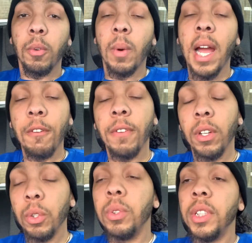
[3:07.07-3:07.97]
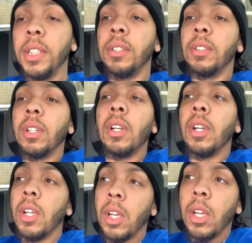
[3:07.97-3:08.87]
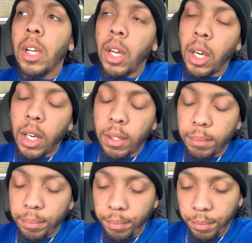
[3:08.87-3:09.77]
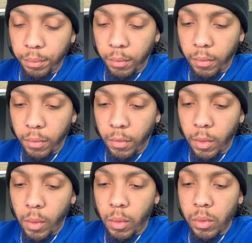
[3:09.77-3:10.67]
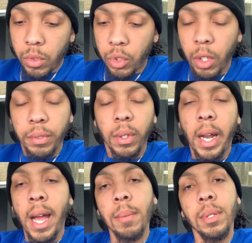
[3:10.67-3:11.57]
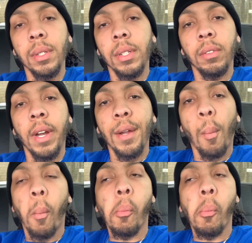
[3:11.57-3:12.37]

YFN Lucci um, drove through the ops hood, right?